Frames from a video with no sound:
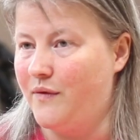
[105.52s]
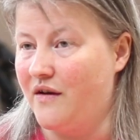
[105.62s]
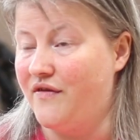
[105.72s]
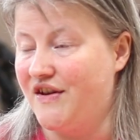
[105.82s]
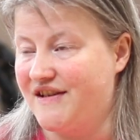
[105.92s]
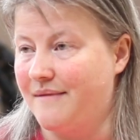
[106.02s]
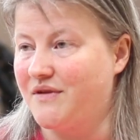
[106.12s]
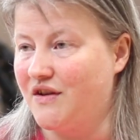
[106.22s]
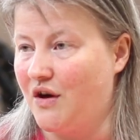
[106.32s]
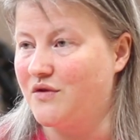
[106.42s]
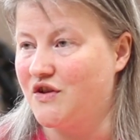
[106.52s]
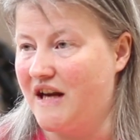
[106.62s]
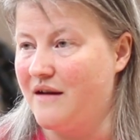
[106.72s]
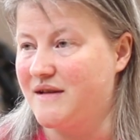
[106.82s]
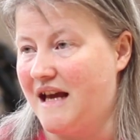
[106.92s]
When I first stepped on the
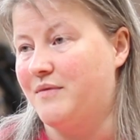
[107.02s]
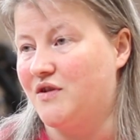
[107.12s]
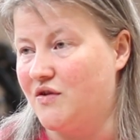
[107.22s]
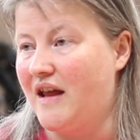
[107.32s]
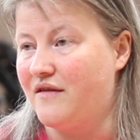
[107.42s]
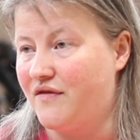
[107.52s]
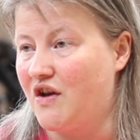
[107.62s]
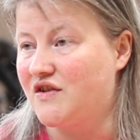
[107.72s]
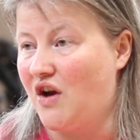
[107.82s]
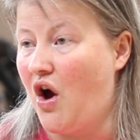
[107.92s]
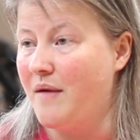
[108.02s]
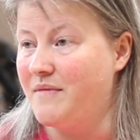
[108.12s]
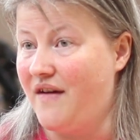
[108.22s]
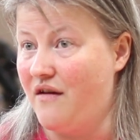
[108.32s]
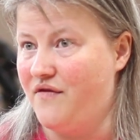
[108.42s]
AlterG and was able to do that the first
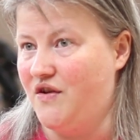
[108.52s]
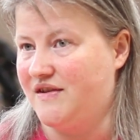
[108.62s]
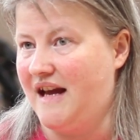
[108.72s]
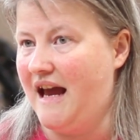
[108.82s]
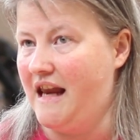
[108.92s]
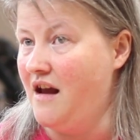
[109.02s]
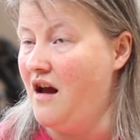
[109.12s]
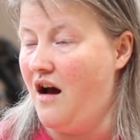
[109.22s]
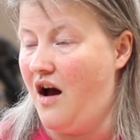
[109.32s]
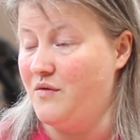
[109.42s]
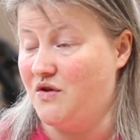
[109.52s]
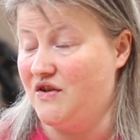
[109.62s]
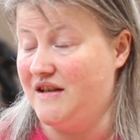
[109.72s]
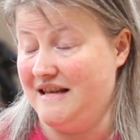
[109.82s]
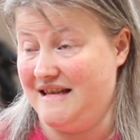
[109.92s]
time, the very first day, I was
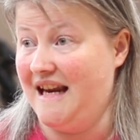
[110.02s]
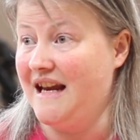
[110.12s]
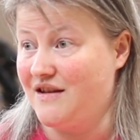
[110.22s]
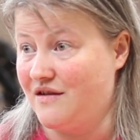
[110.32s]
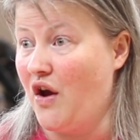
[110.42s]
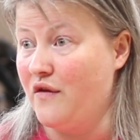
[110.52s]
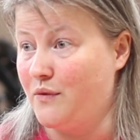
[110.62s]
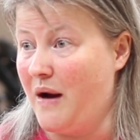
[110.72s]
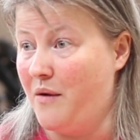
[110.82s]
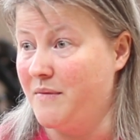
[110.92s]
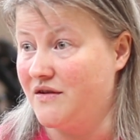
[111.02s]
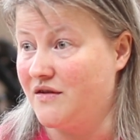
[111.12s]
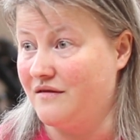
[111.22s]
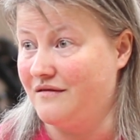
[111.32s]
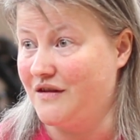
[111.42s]
just in tears of
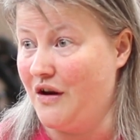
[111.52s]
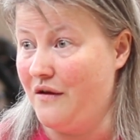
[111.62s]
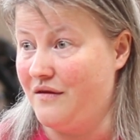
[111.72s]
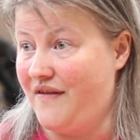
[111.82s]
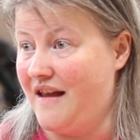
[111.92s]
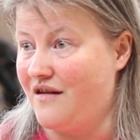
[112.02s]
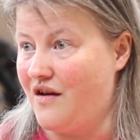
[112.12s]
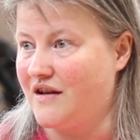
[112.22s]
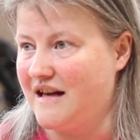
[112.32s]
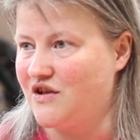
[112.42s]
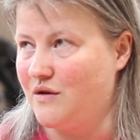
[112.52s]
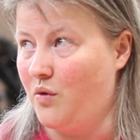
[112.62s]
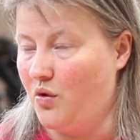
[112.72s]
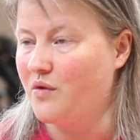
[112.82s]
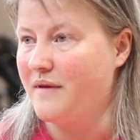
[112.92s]
overwhelmment, and you know, the fact that I could actually
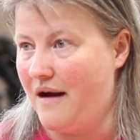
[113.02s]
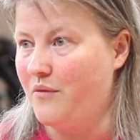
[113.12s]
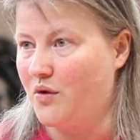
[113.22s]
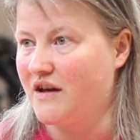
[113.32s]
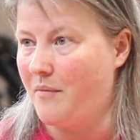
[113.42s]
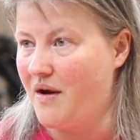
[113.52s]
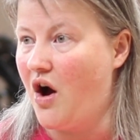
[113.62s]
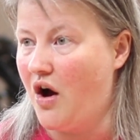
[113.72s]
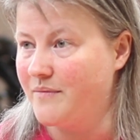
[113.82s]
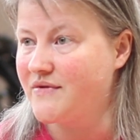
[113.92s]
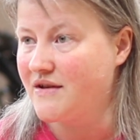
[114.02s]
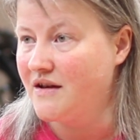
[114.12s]
walk without walking on my arms.